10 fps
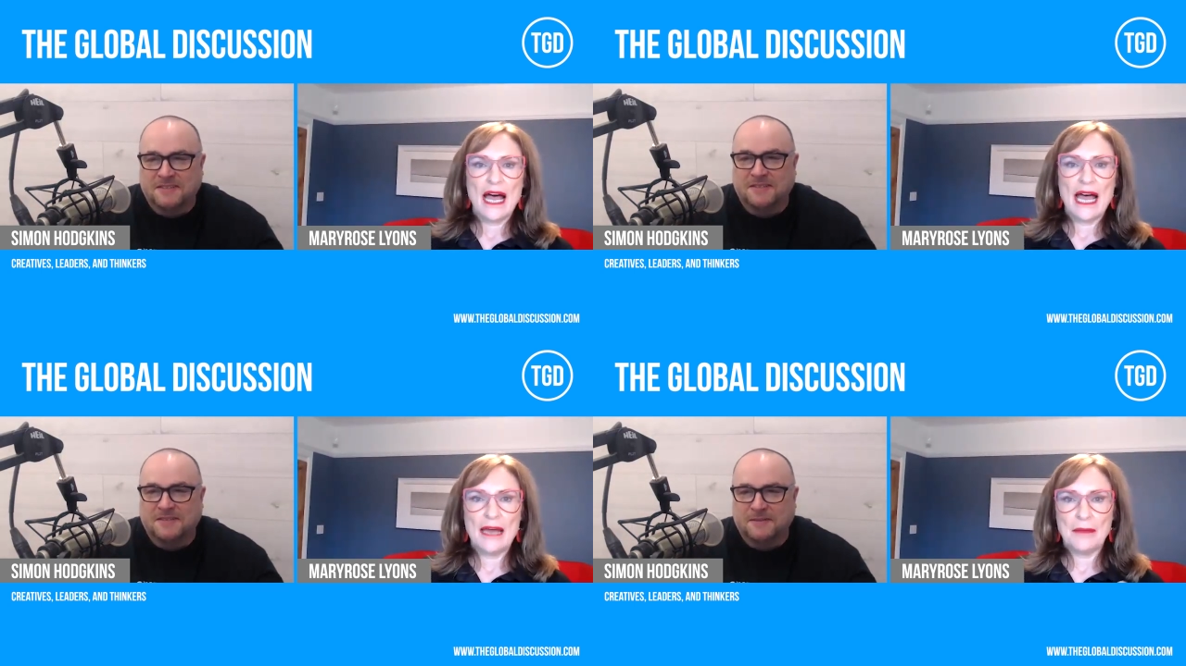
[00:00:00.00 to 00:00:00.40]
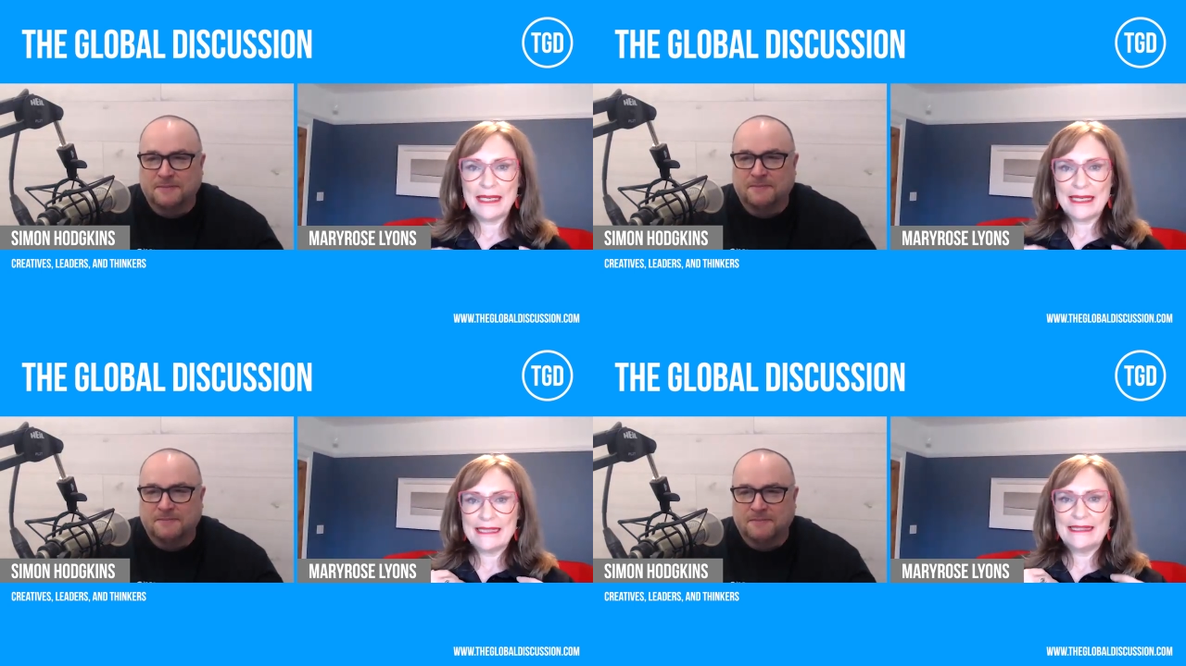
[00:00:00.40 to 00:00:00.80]
Speaker 1: Um,
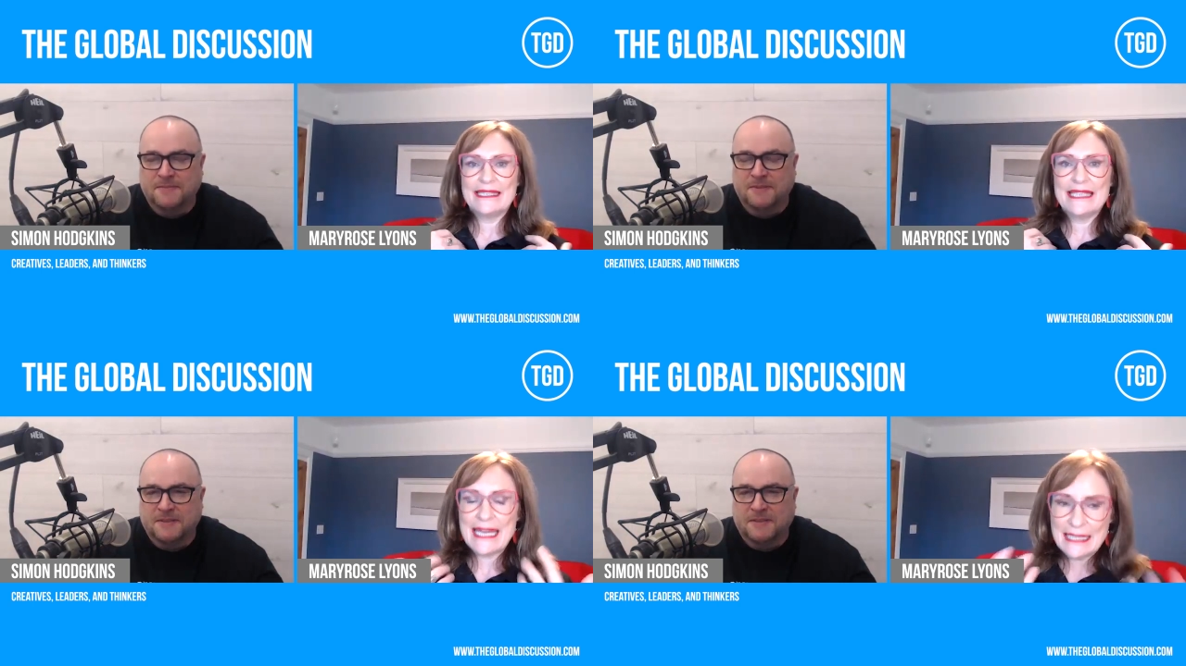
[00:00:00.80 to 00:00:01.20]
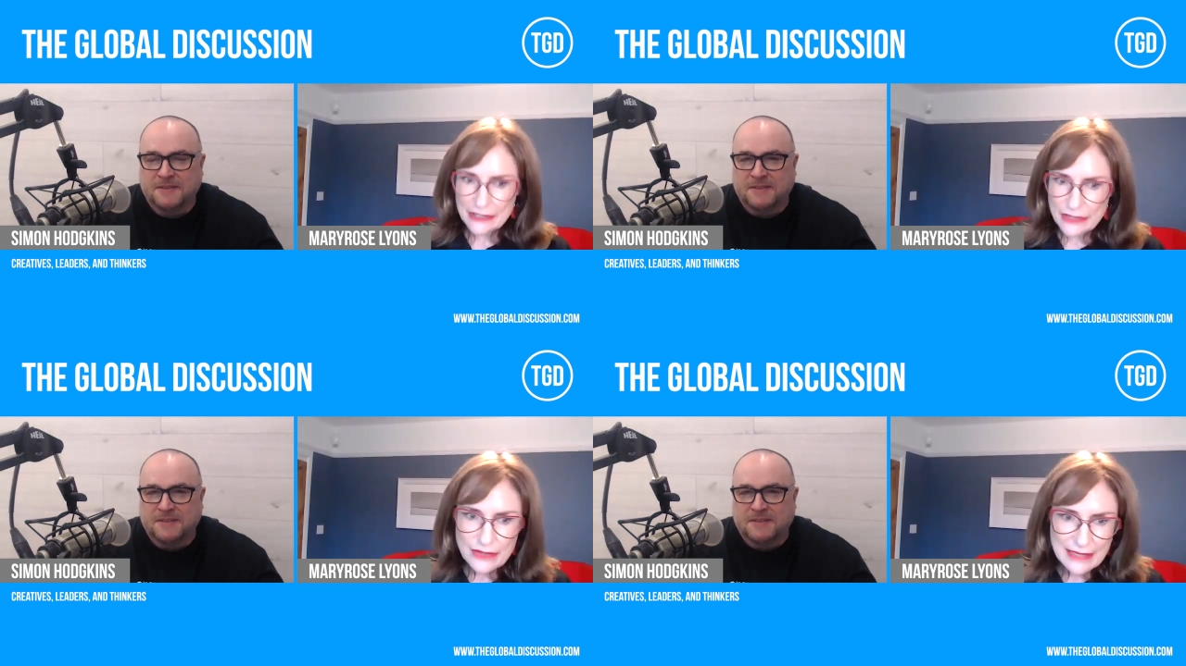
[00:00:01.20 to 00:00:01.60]
I get the
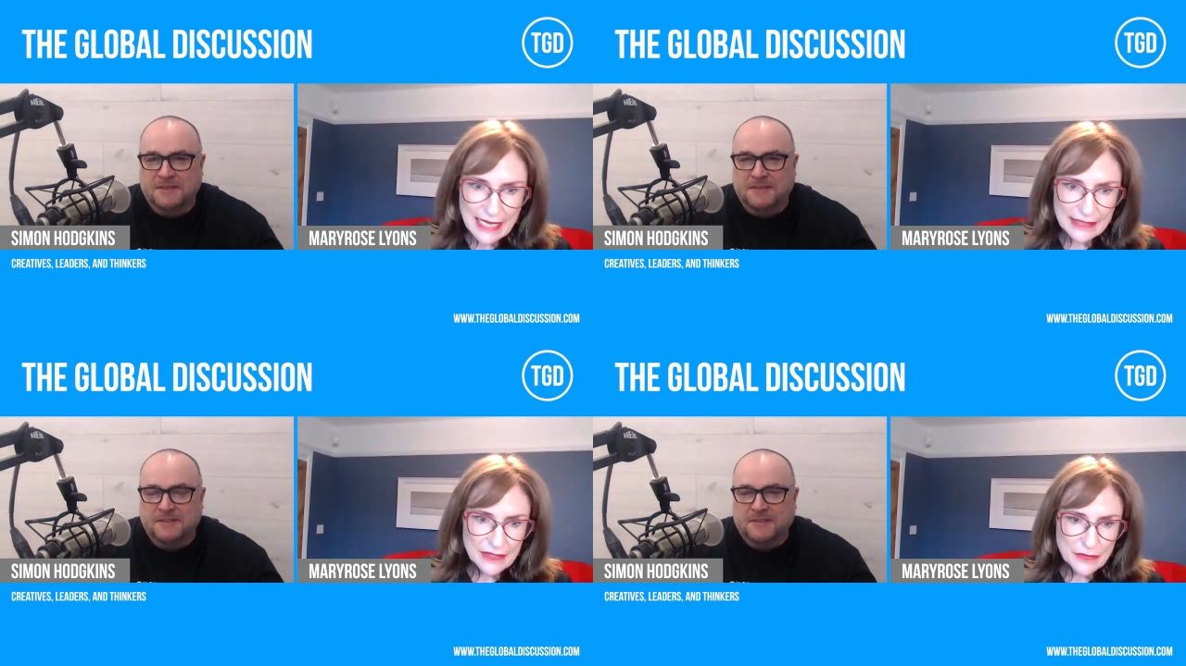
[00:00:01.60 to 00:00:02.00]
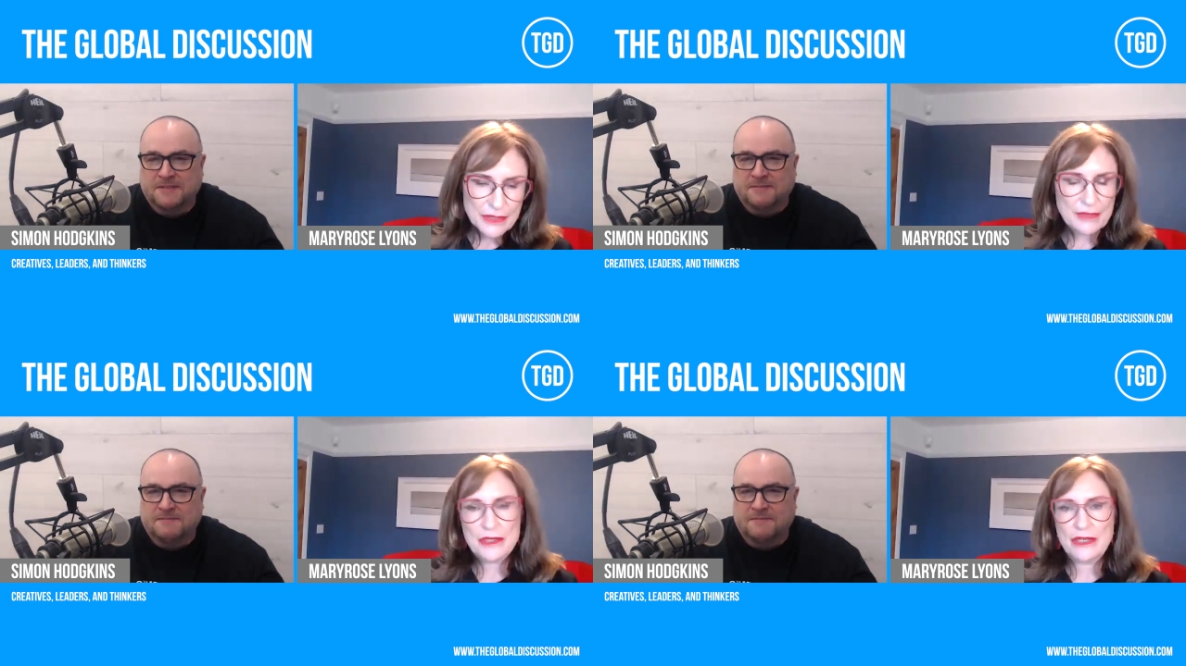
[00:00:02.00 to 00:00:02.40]
daily newsletters,
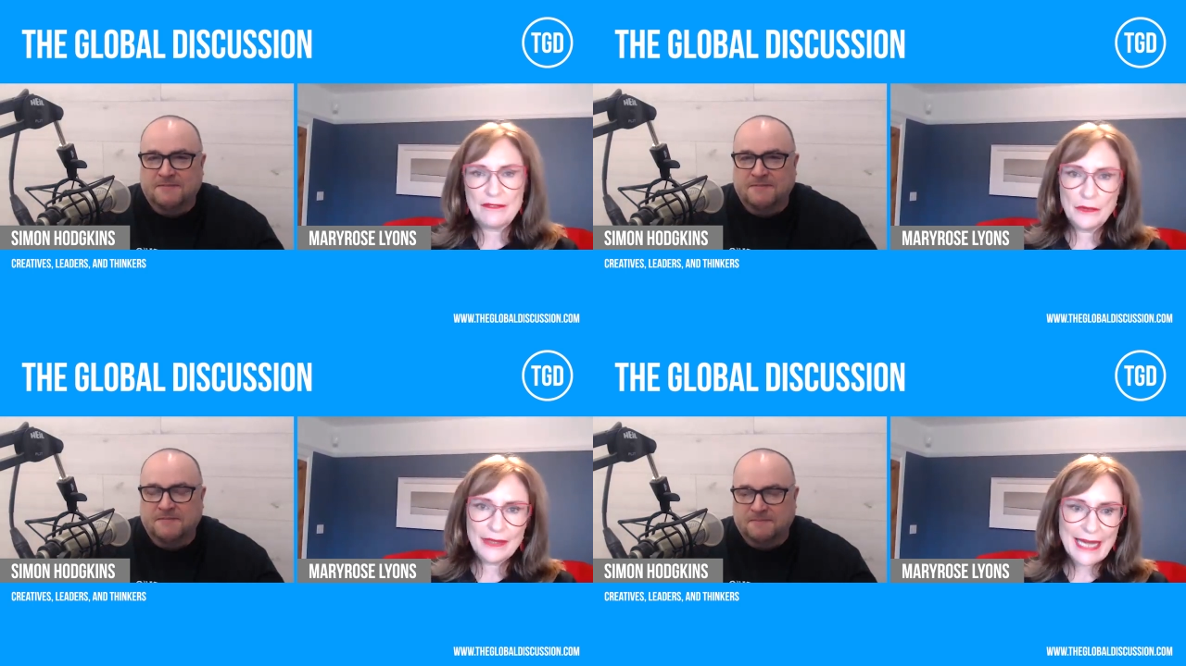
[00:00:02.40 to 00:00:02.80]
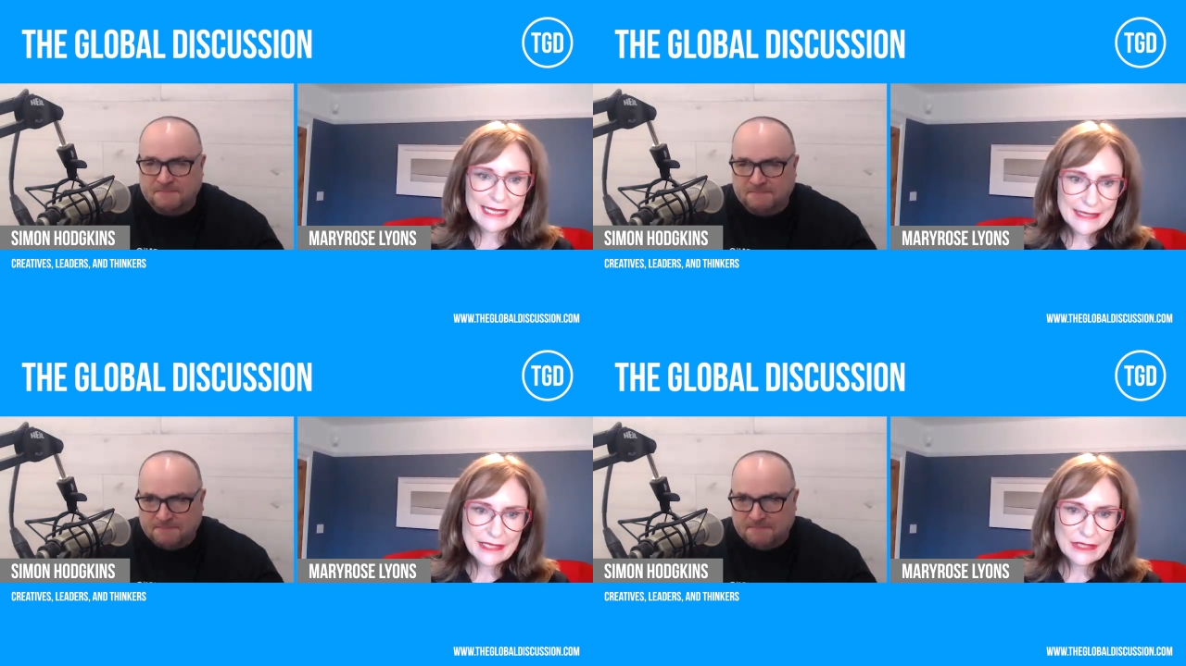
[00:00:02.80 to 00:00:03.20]
which I'm sure everyone gets,